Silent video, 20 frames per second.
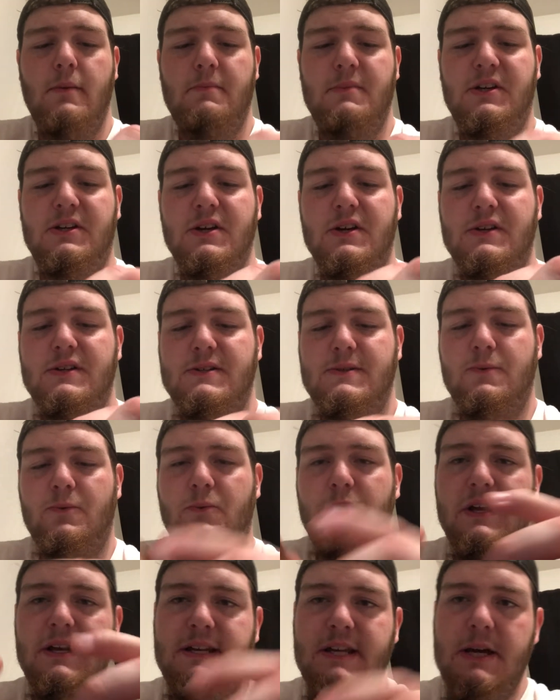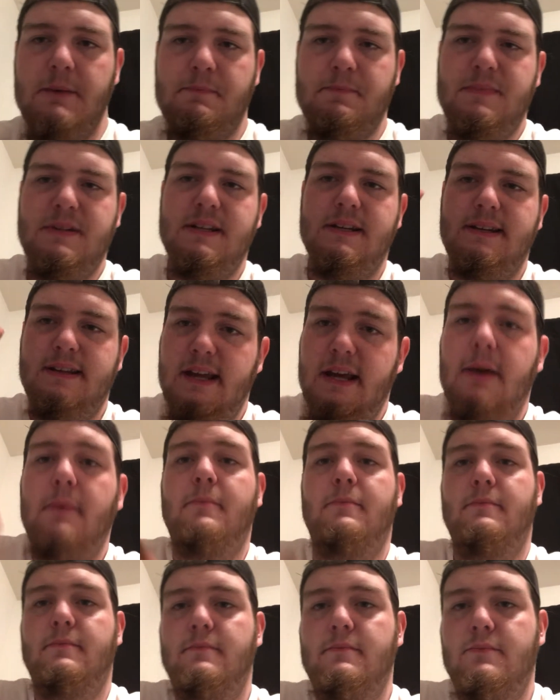Because we dip to dip.
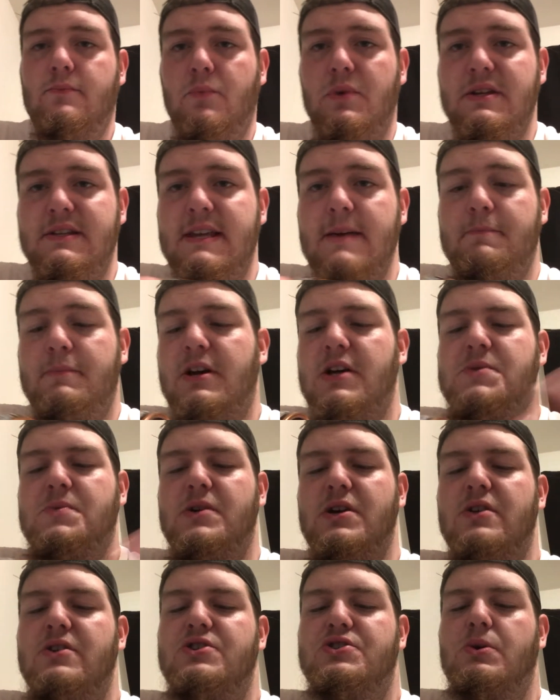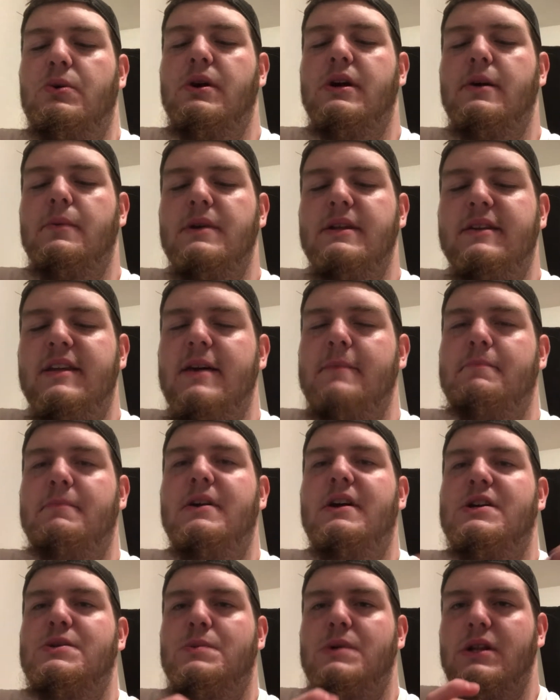We dip because we enjoy it. We dip
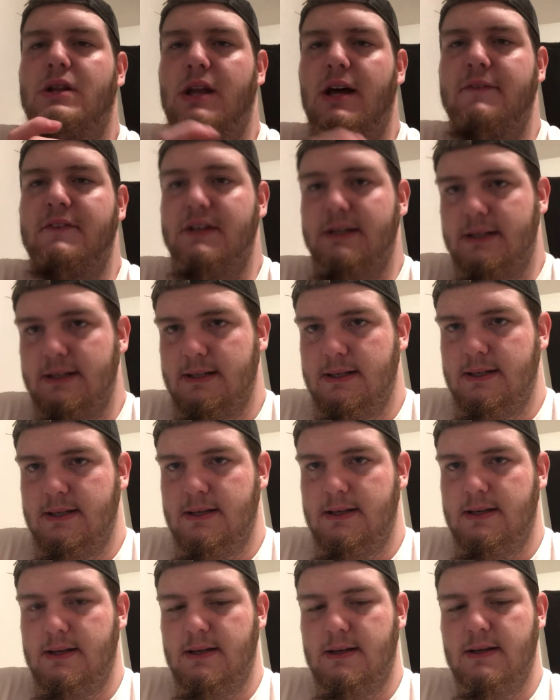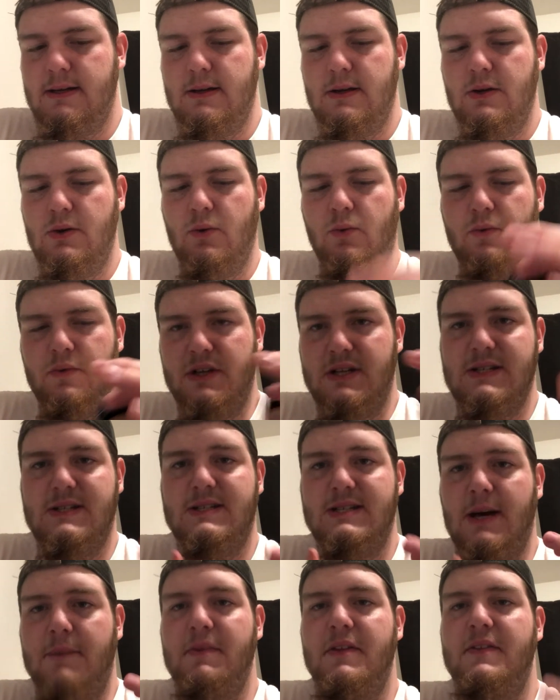because we love it. This is
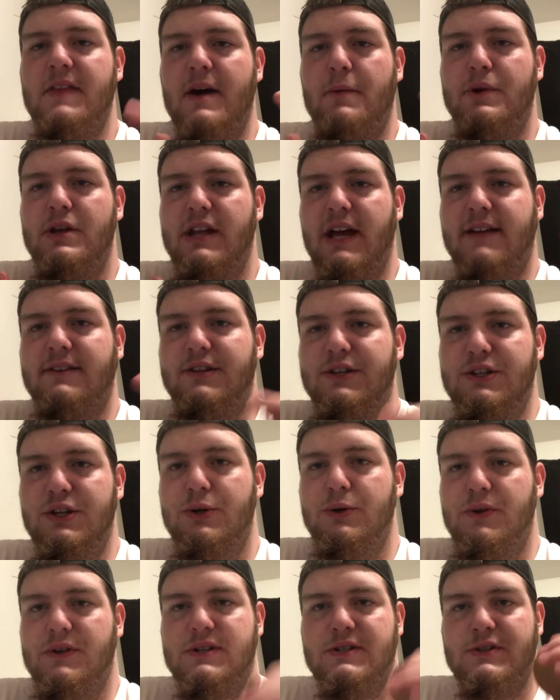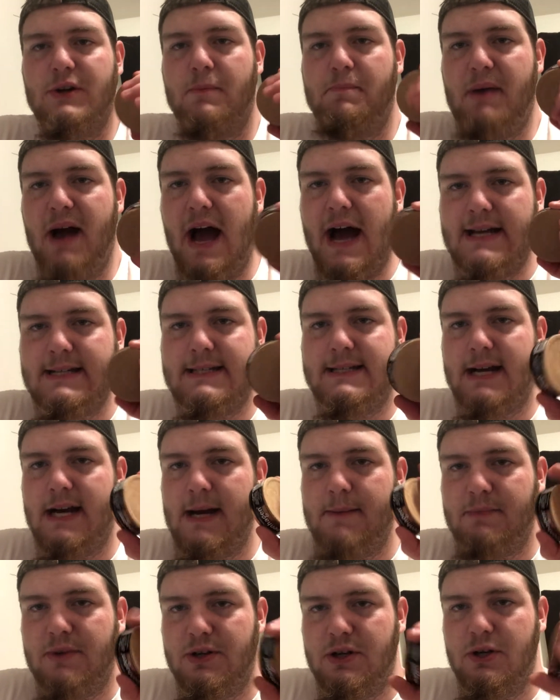something that we like to do. This is our
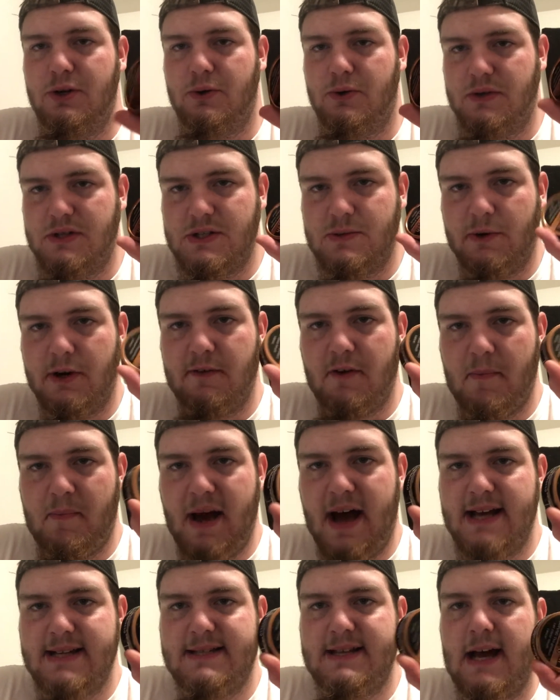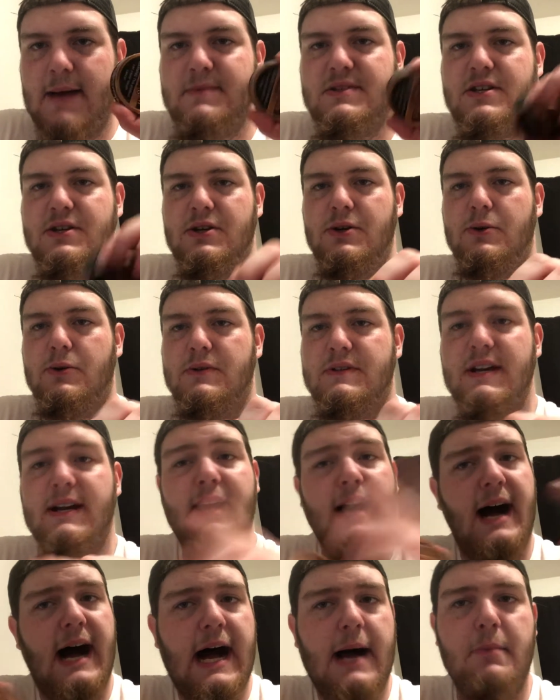pastime to do. This is one of our pastimes to do. It's
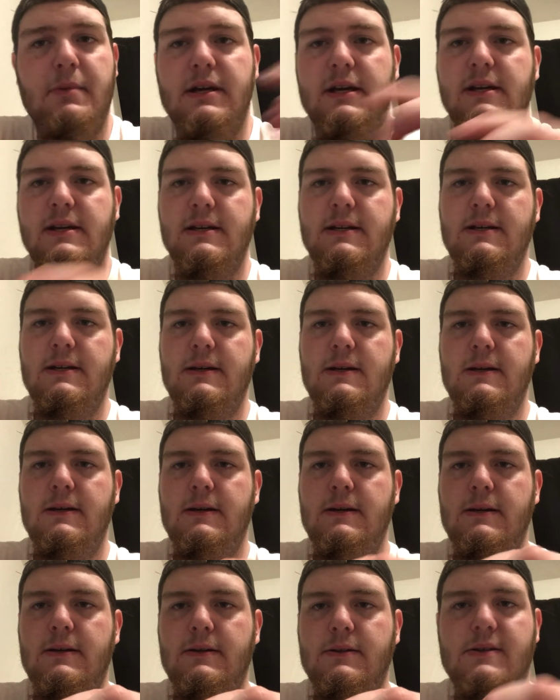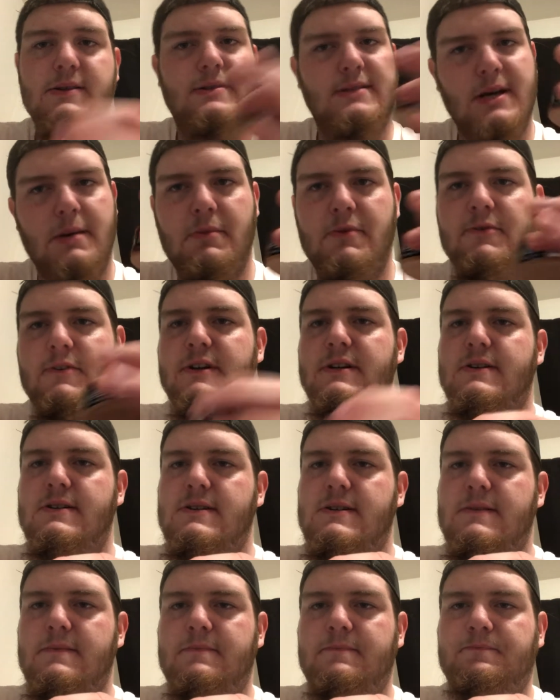like a hobby to some of
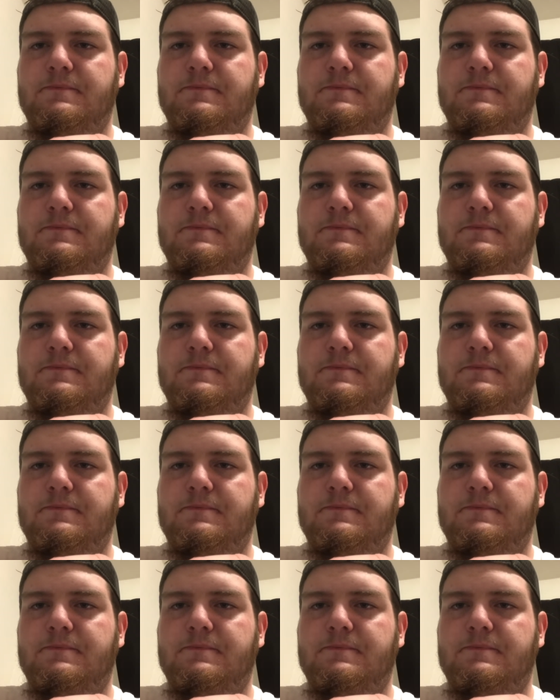us.